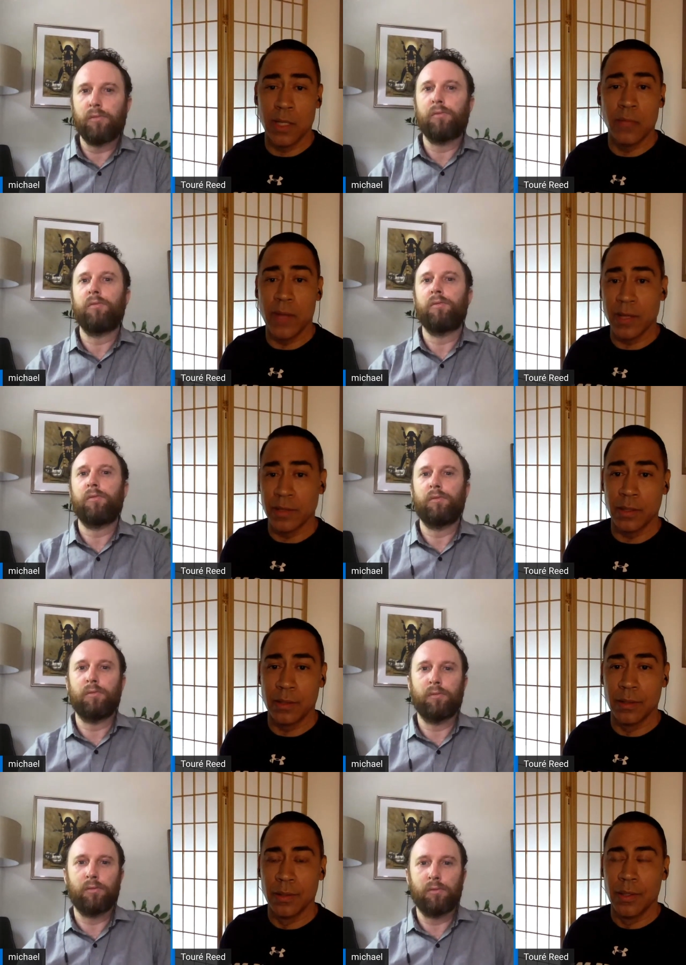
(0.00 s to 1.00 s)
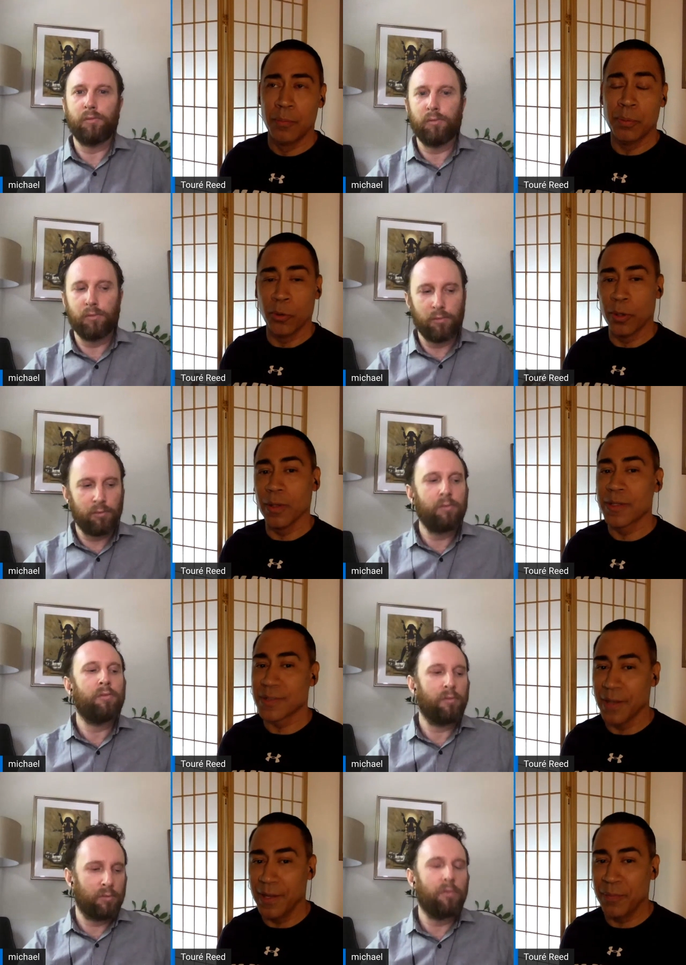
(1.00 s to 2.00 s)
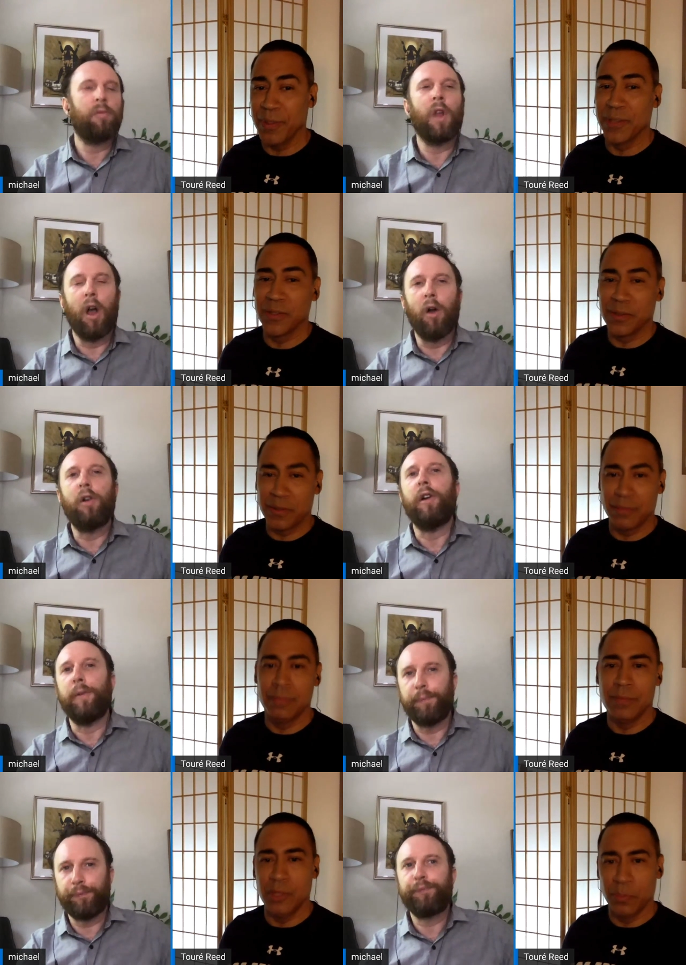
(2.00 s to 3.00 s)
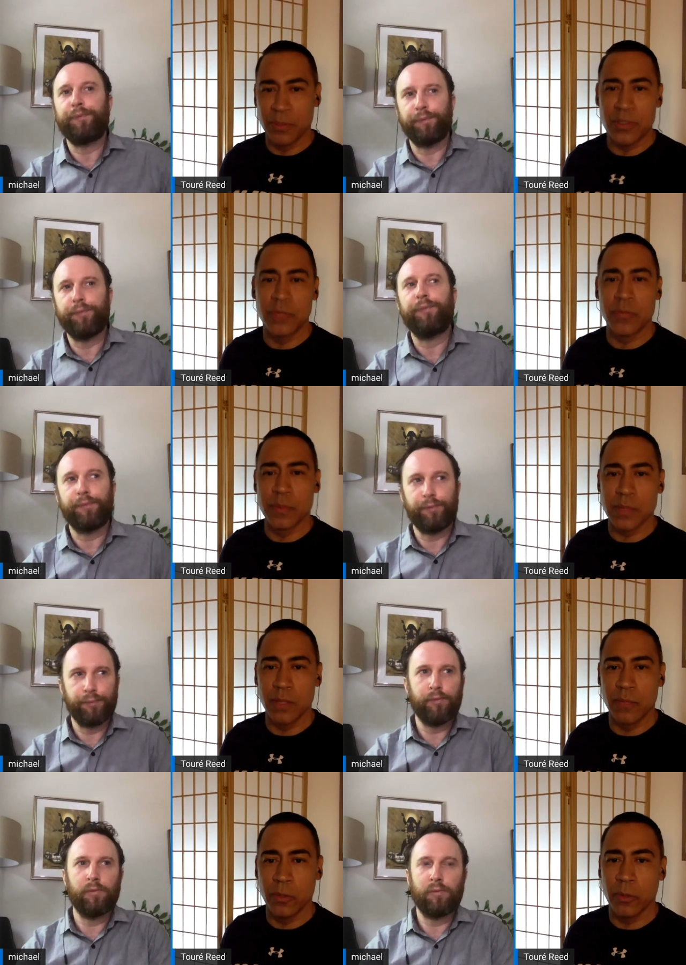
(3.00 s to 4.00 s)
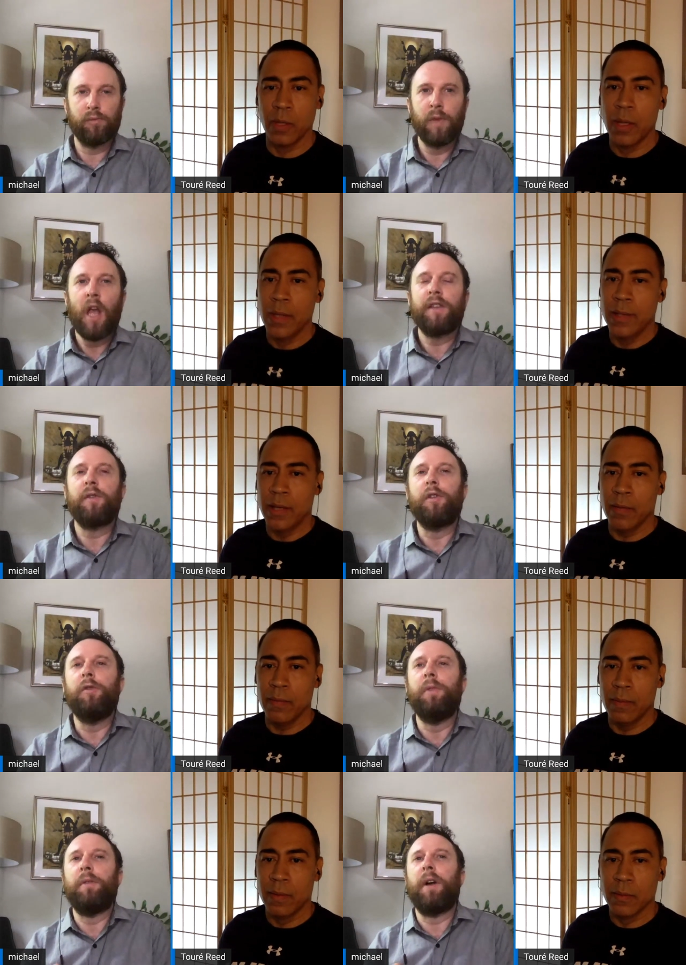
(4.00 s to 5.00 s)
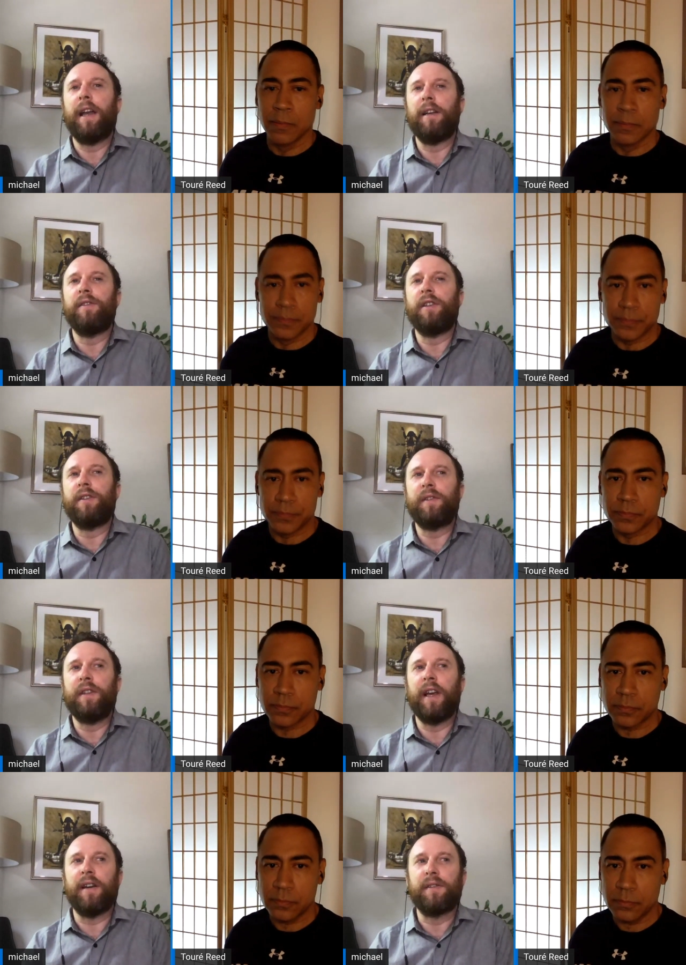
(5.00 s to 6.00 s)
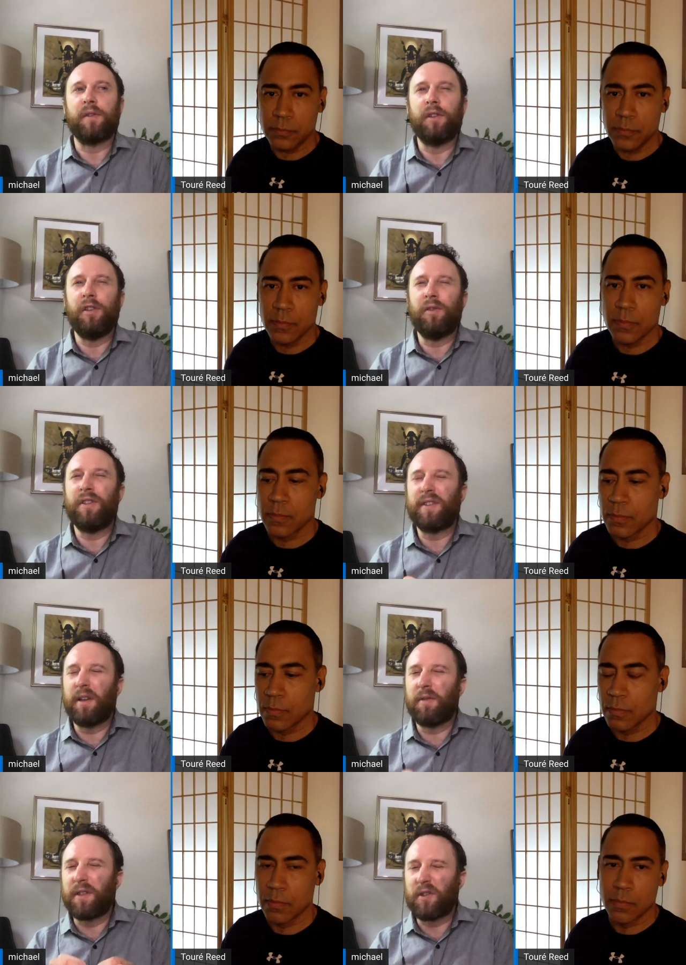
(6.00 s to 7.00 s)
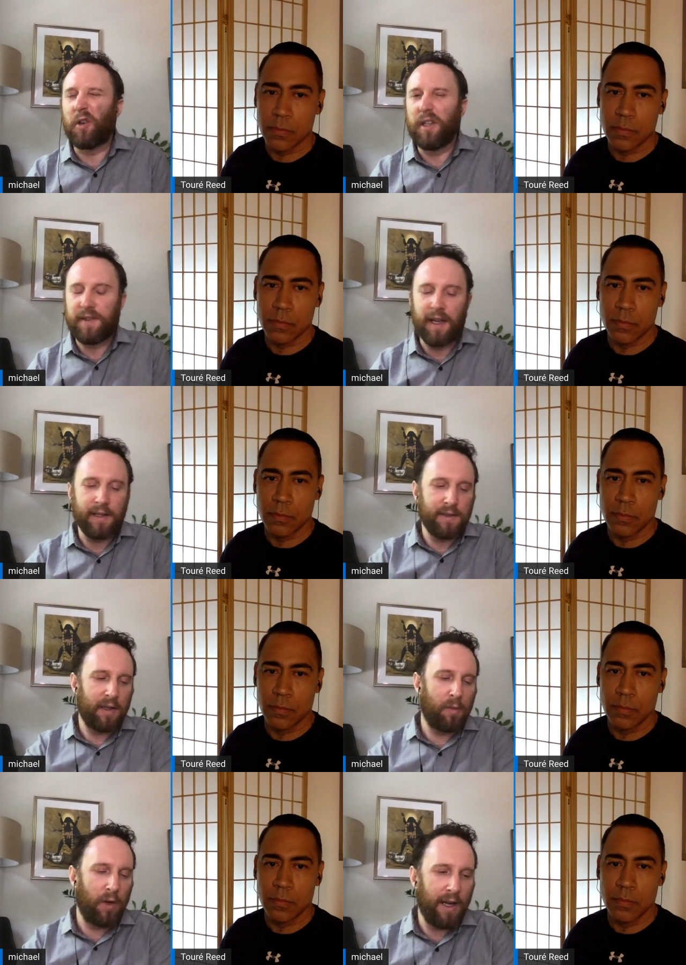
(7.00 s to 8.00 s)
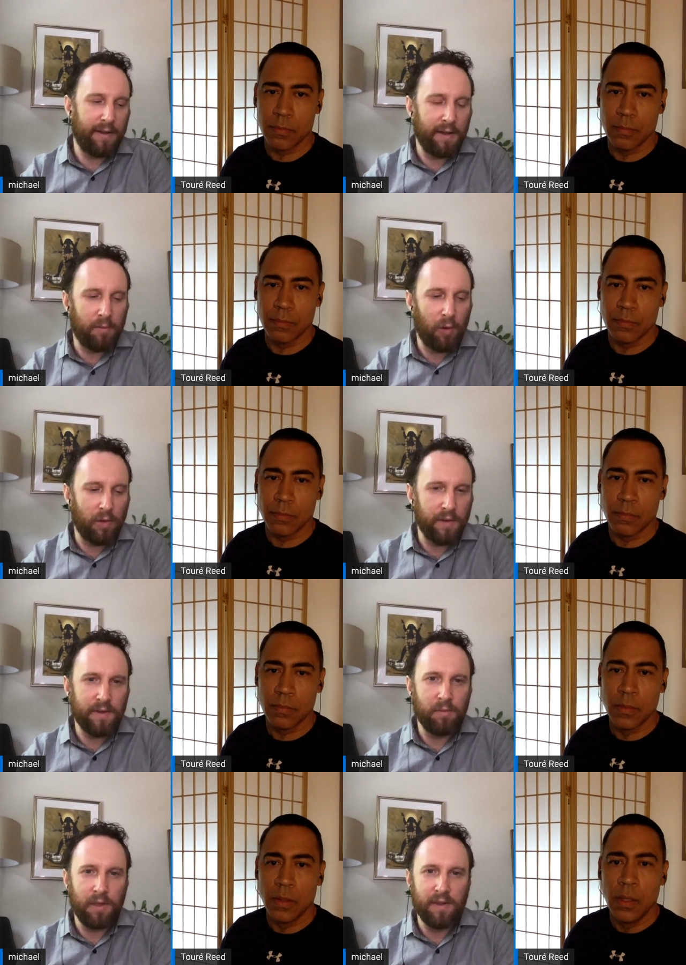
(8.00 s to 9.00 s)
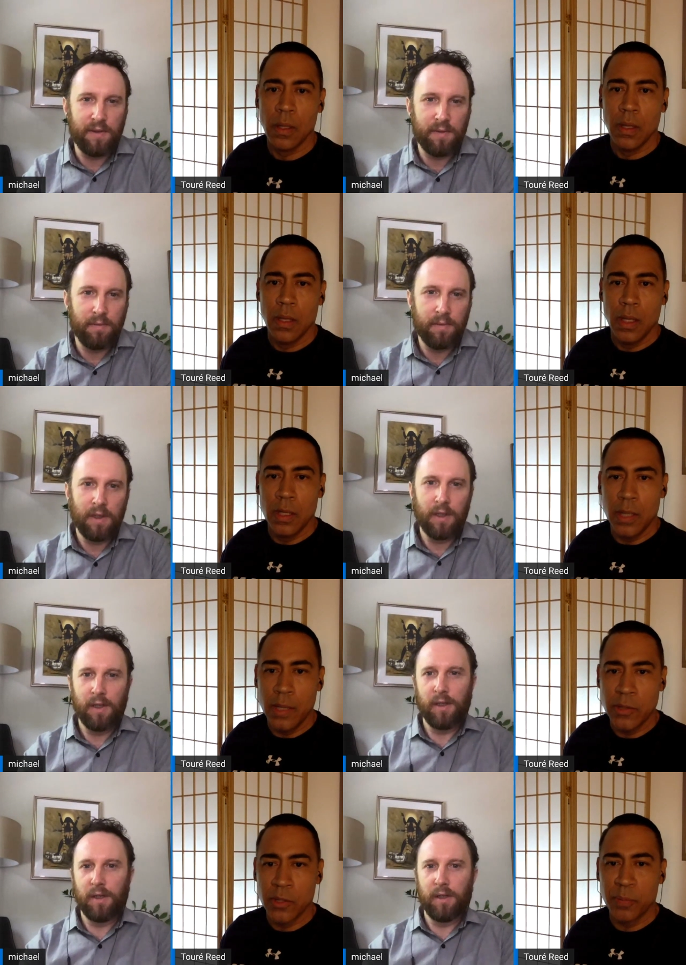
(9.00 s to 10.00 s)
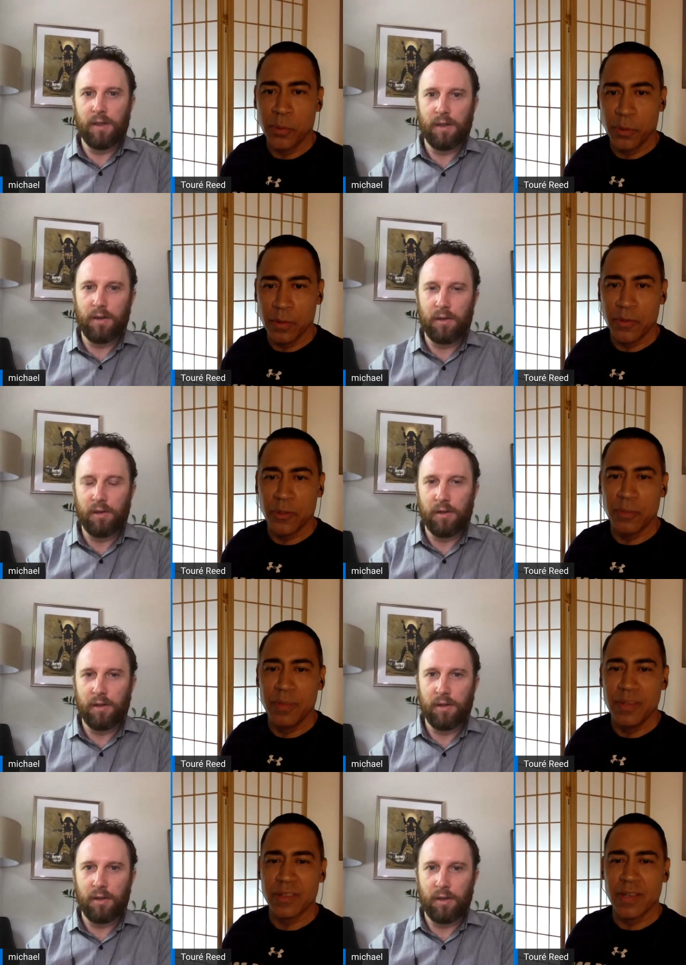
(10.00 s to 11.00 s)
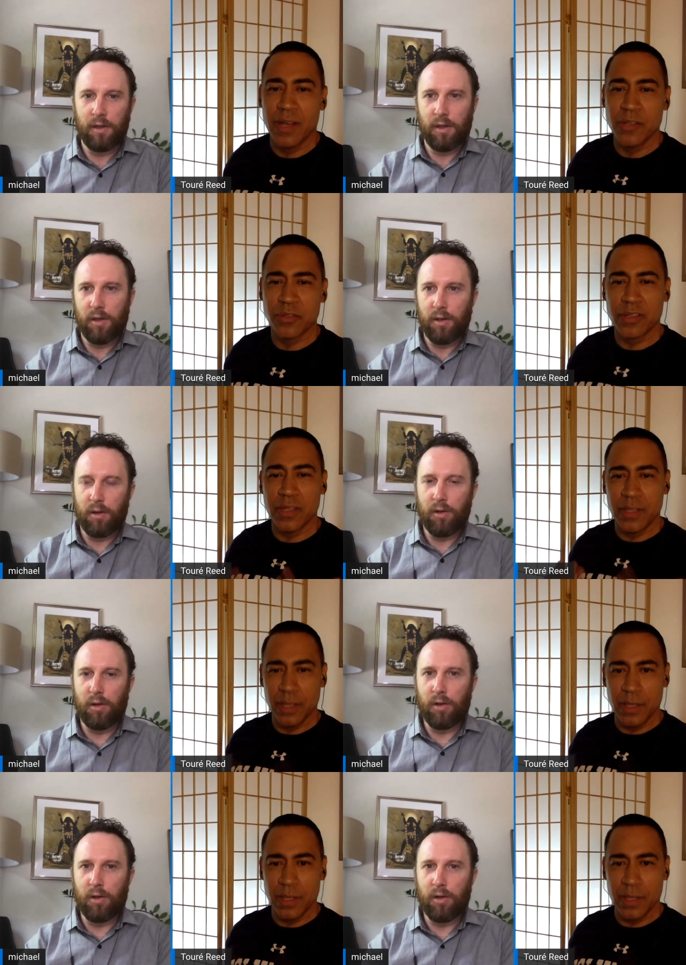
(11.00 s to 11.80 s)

Speaker 1: it kind of ethnic pluralist-like, because it, you know, proceeds from the same view. Now, like, just,
Speaker 2: yeah. So can you just give us thirty seconds on what ethnic pluralism means?
Speaker 1: And ethnic pluralism is a construct